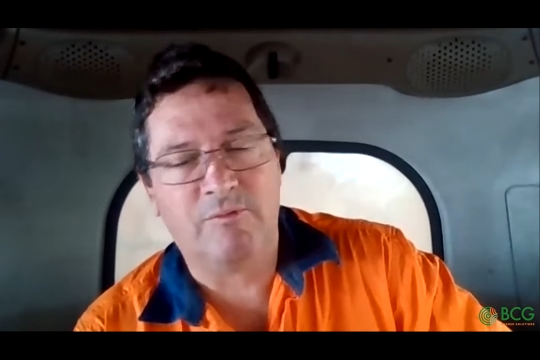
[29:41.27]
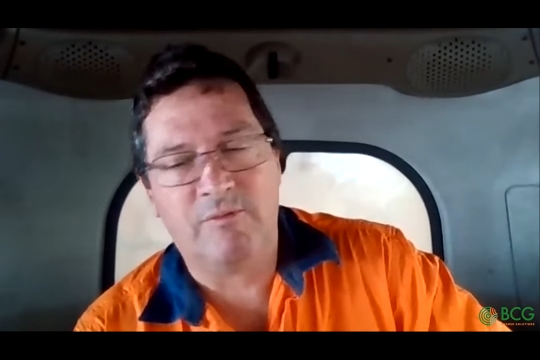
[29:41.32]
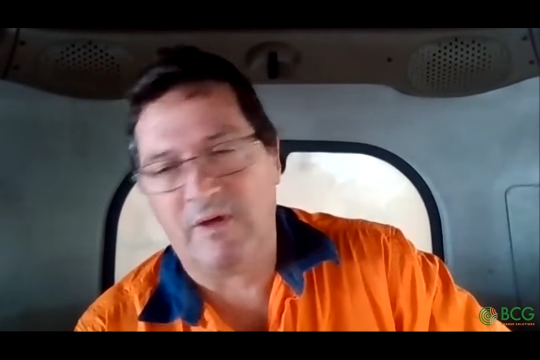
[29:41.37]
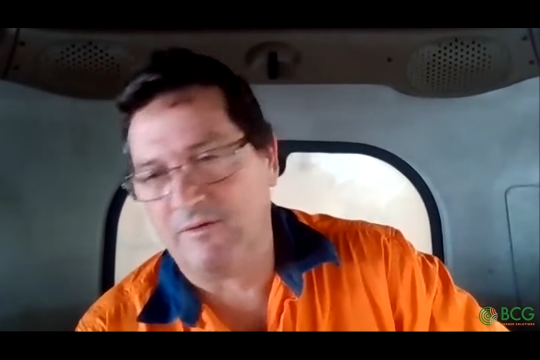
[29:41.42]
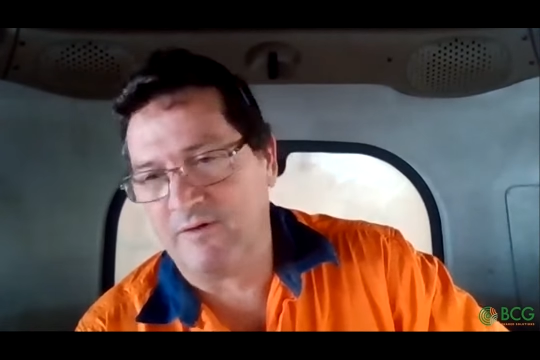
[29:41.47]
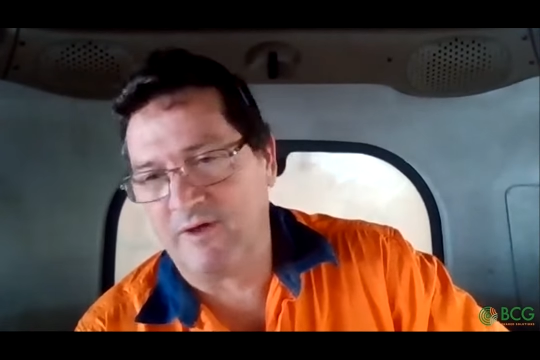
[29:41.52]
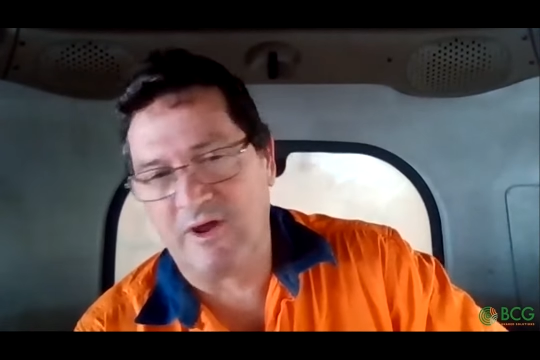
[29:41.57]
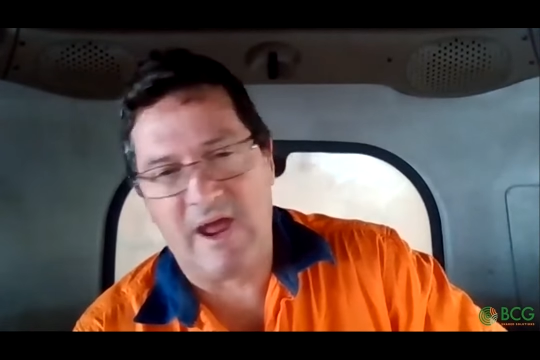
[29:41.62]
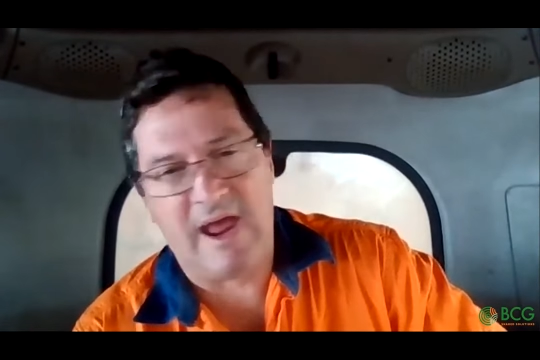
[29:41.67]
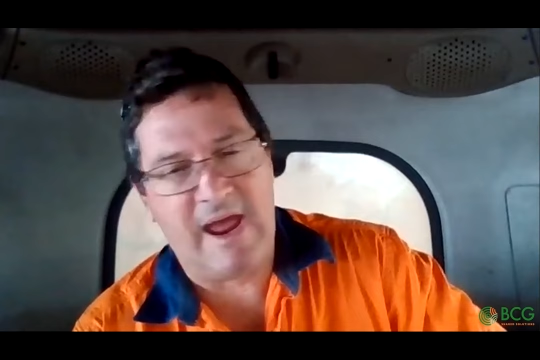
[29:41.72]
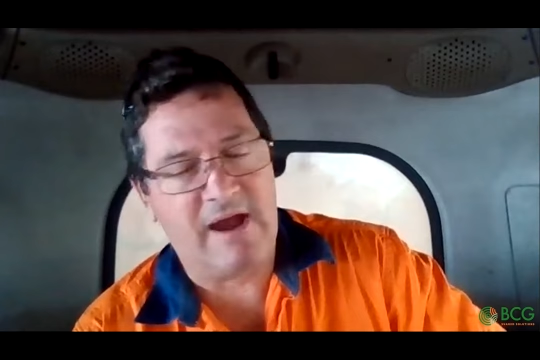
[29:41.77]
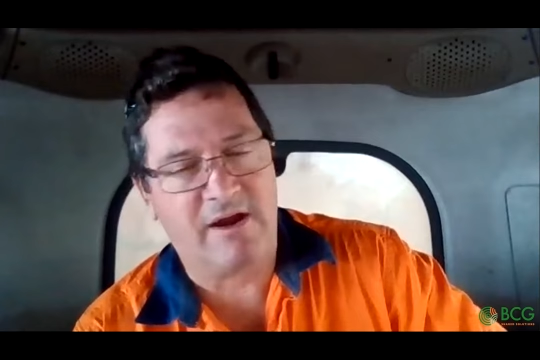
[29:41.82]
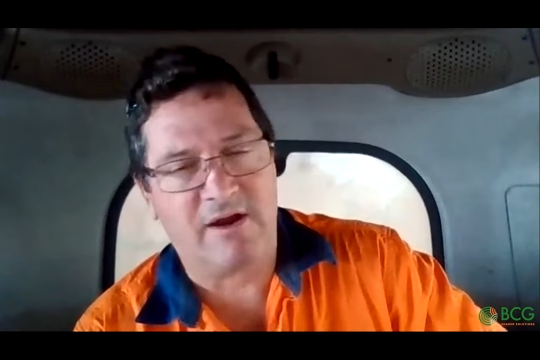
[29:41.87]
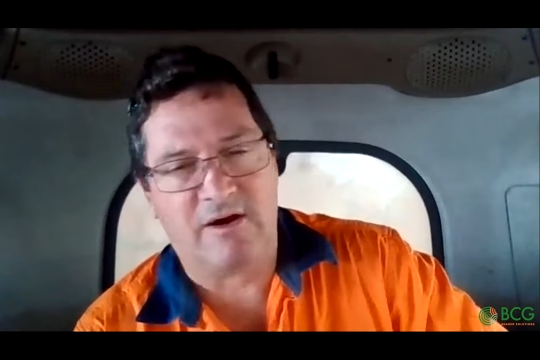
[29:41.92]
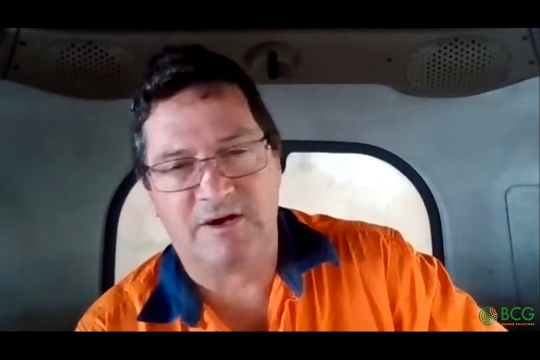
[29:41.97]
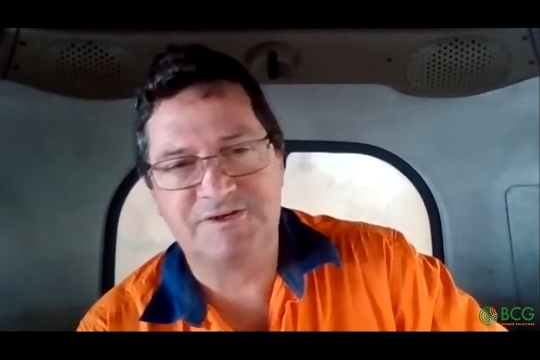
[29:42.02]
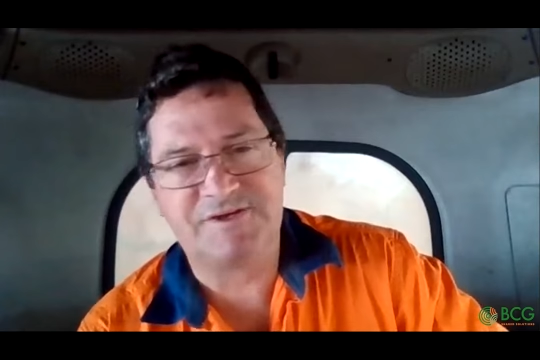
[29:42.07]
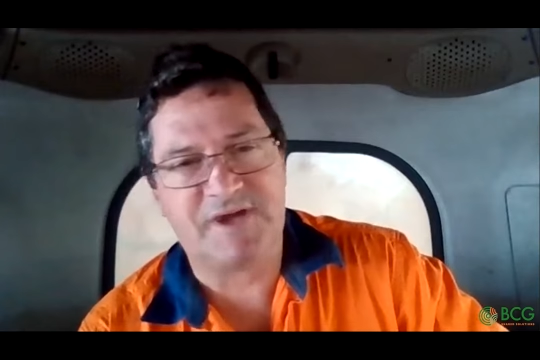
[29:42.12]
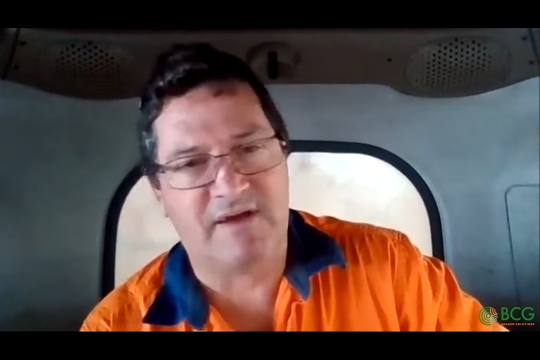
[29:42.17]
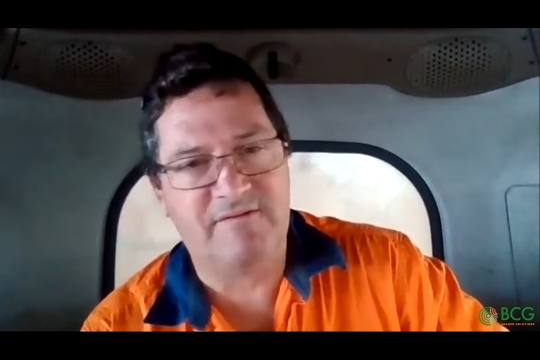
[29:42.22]
the, our
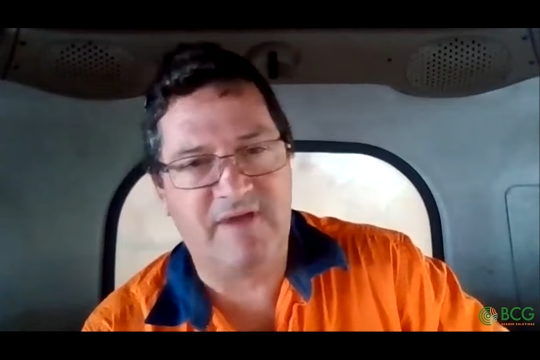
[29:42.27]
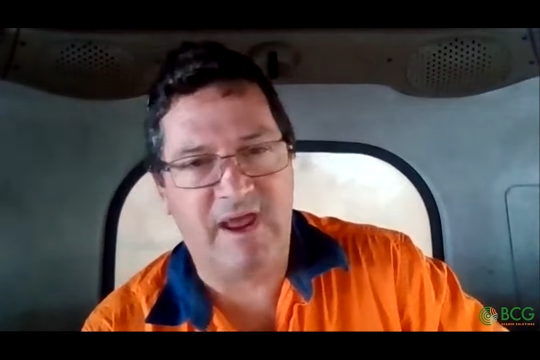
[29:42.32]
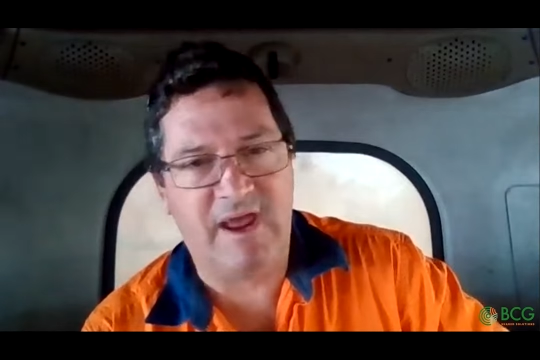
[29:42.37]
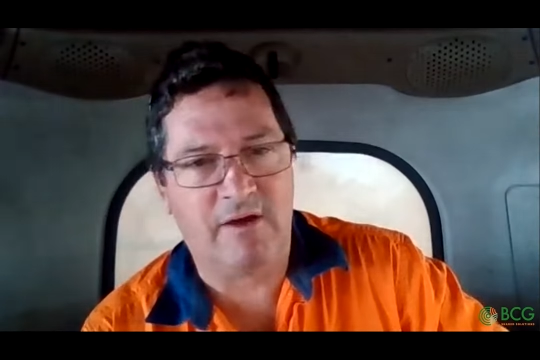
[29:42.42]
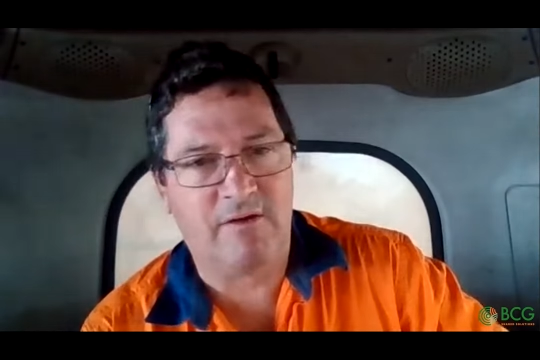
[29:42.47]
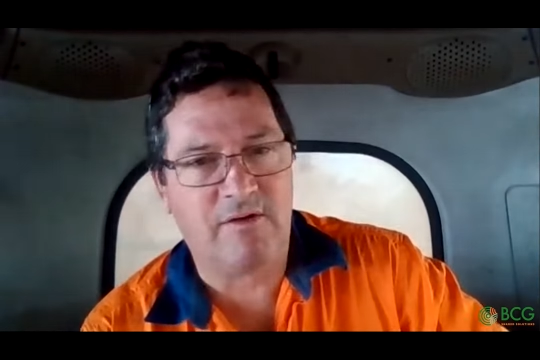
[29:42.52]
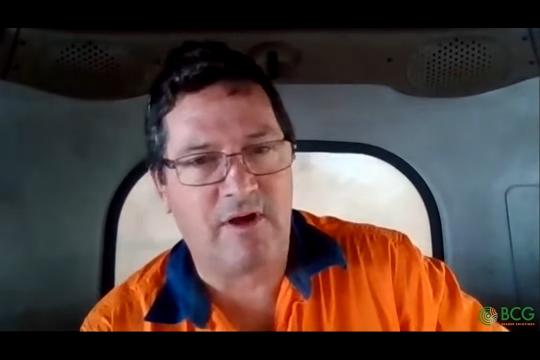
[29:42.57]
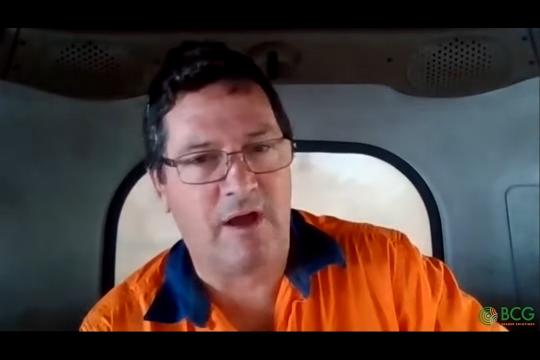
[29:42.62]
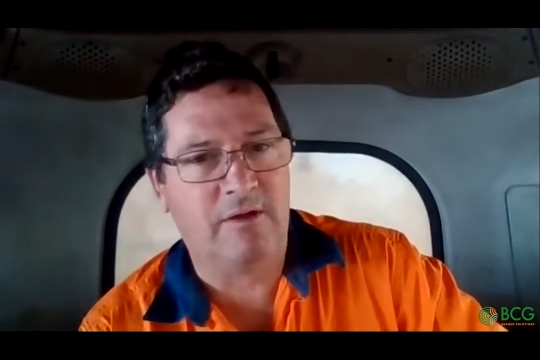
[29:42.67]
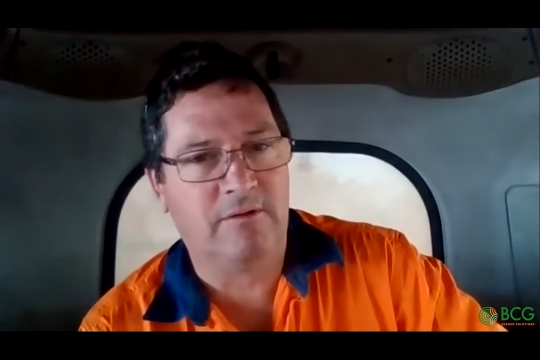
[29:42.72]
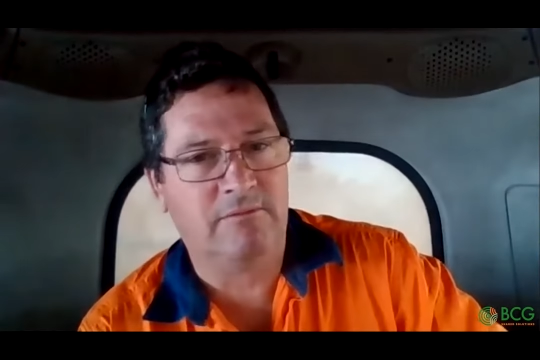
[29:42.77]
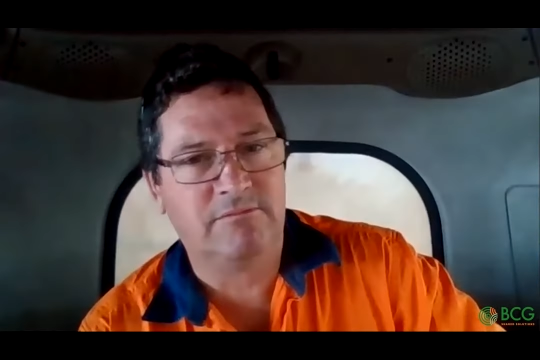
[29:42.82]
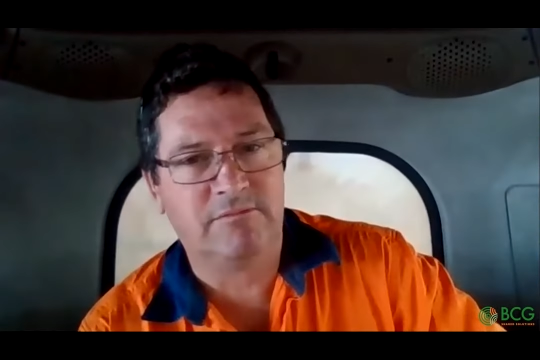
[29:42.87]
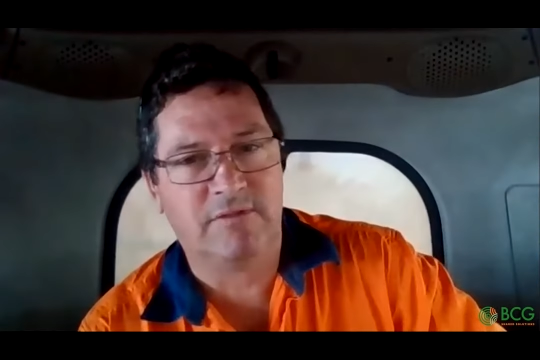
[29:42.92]
guys over here grow